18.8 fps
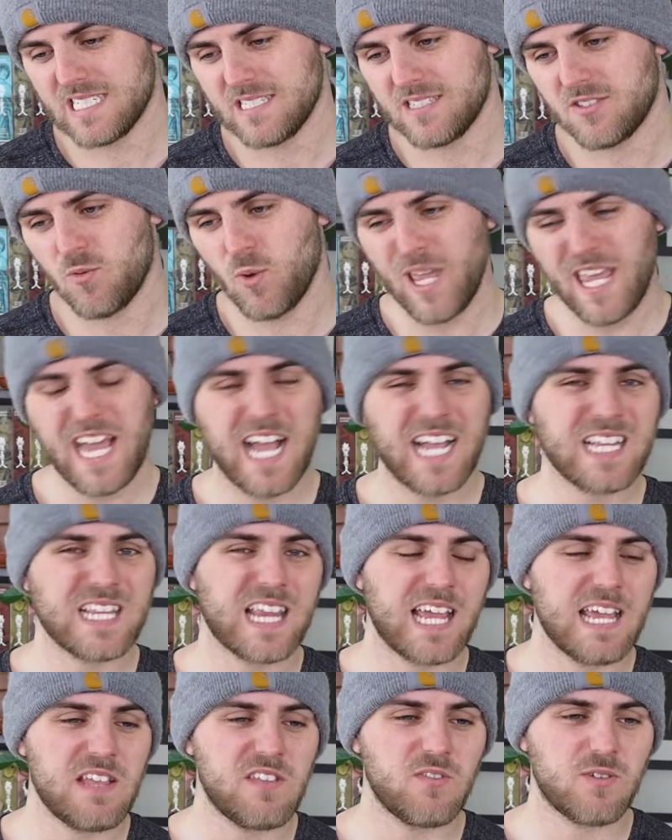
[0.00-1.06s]
The way I'd
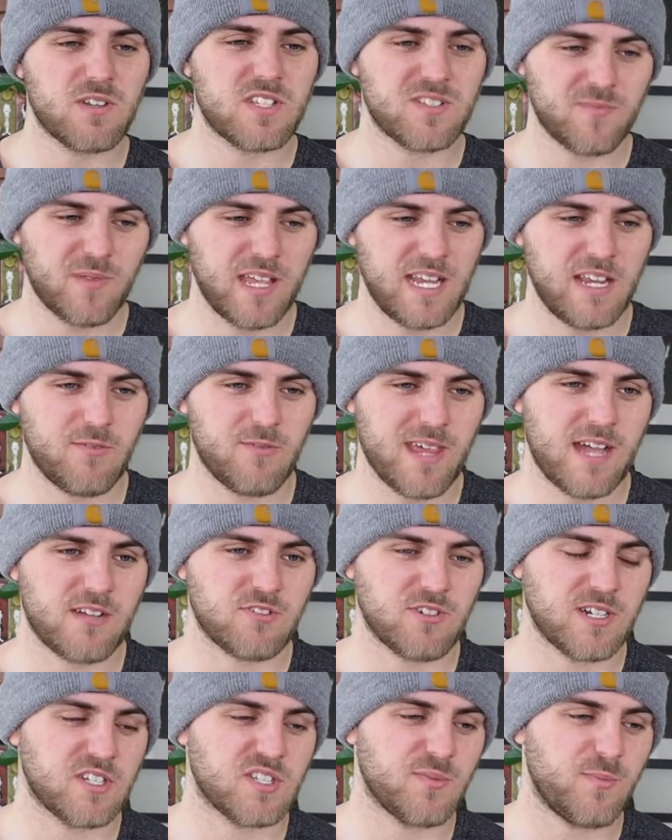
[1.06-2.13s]
like to explain it without
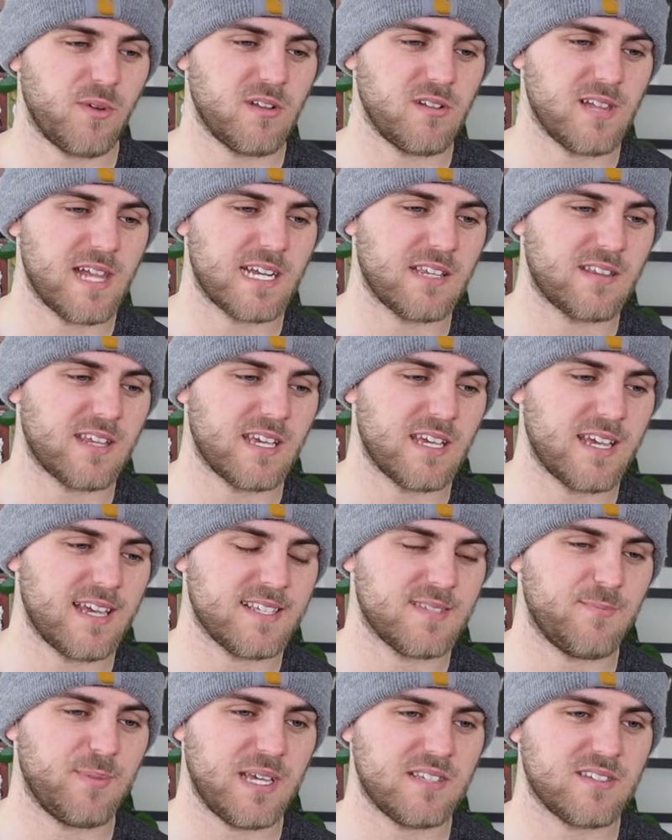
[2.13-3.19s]
trying to spoil anything
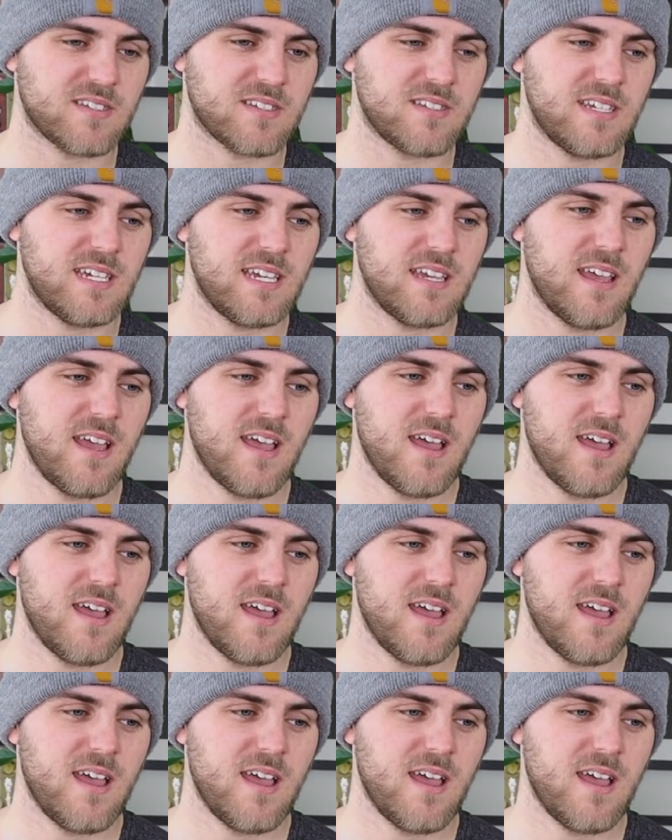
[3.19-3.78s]
is basically